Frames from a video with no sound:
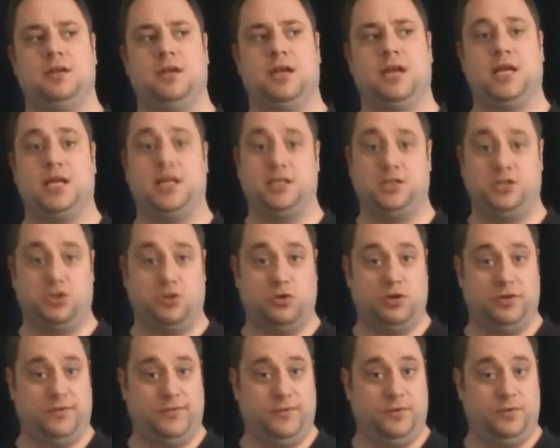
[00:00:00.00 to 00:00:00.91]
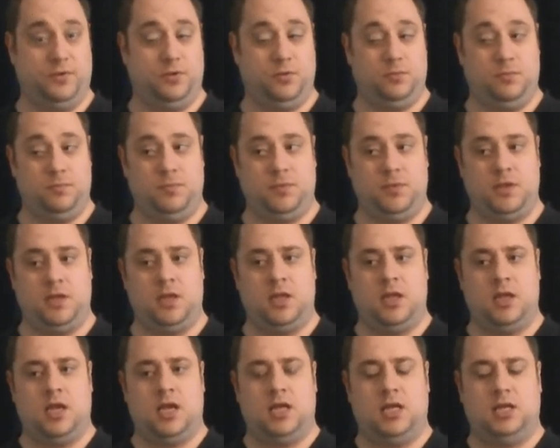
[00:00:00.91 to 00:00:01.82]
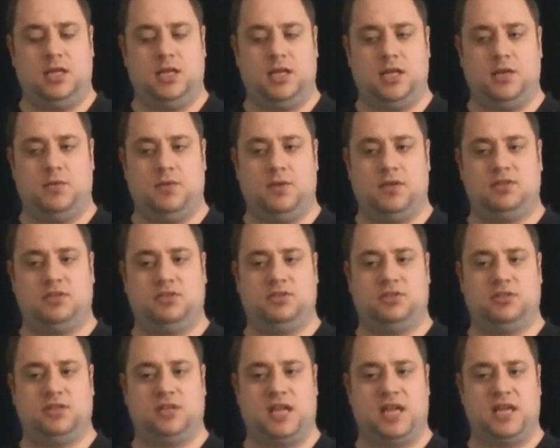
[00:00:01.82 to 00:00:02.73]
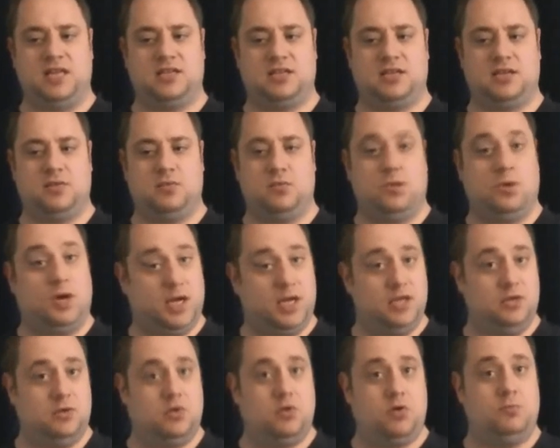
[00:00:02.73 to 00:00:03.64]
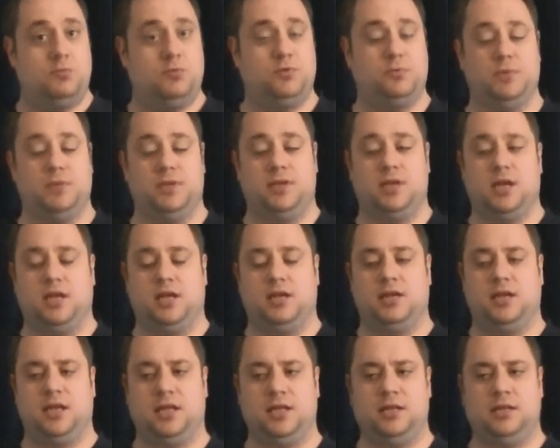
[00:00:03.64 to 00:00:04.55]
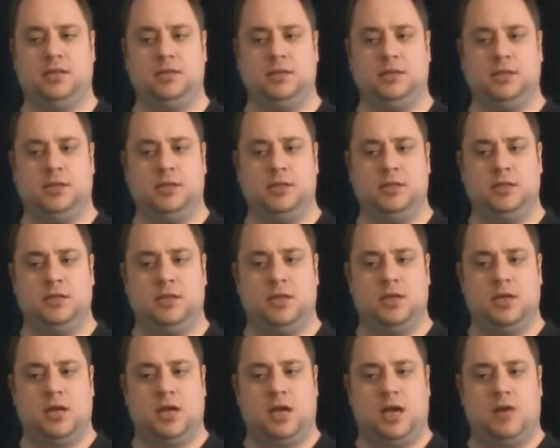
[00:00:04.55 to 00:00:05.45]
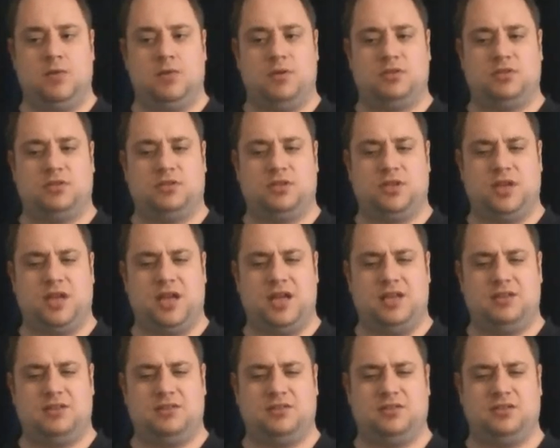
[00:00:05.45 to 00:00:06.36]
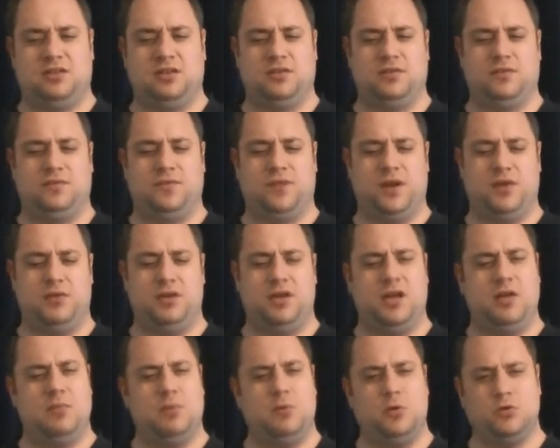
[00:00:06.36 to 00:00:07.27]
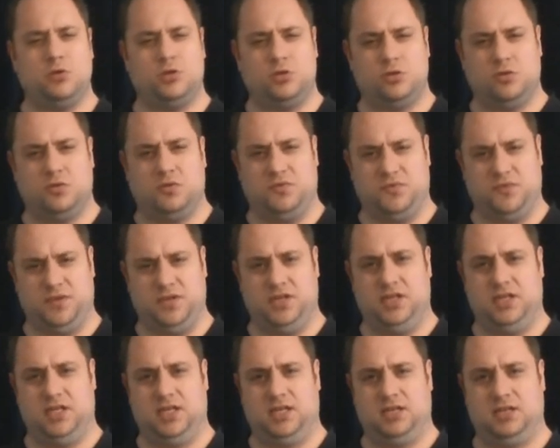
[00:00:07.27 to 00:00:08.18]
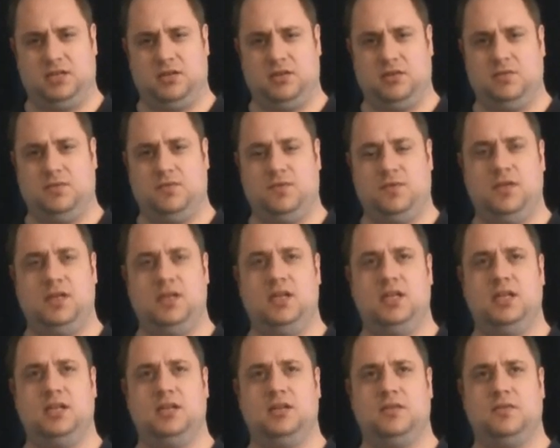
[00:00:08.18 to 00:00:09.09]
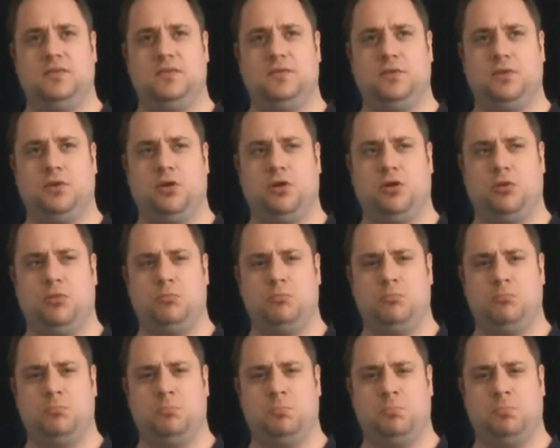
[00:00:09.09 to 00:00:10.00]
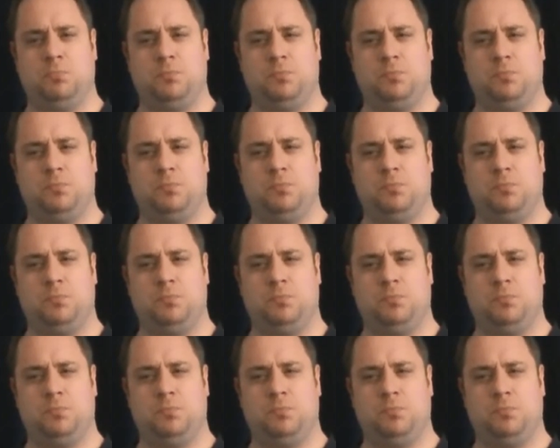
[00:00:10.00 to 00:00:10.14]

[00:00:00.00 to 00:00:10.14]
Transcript: and joyful and then I was asking why you come to me and then I was get a very emotional feeling a feeling from